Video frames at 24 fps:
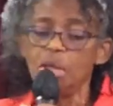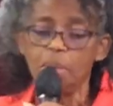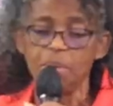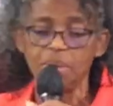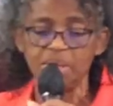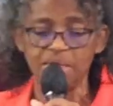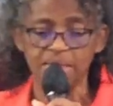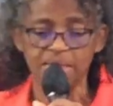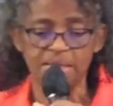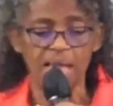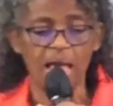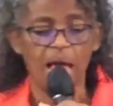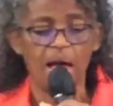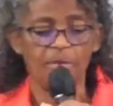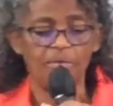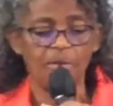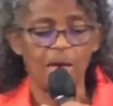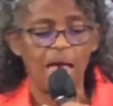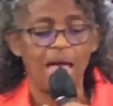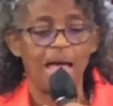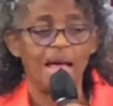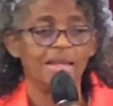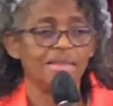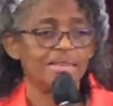
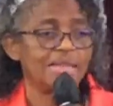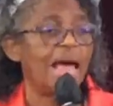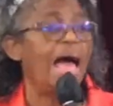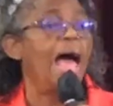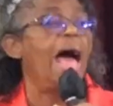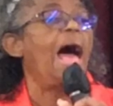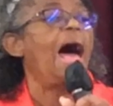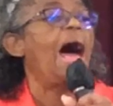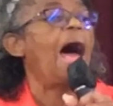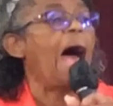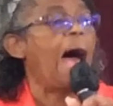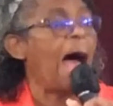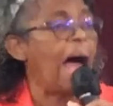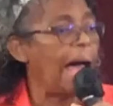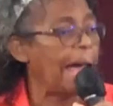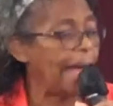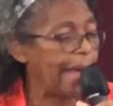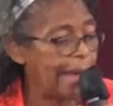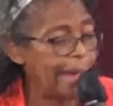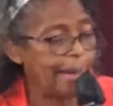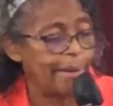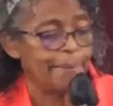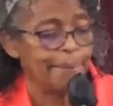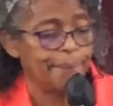himself as
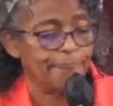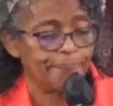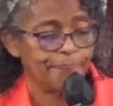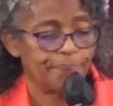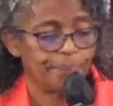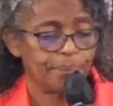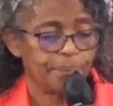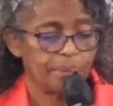I am.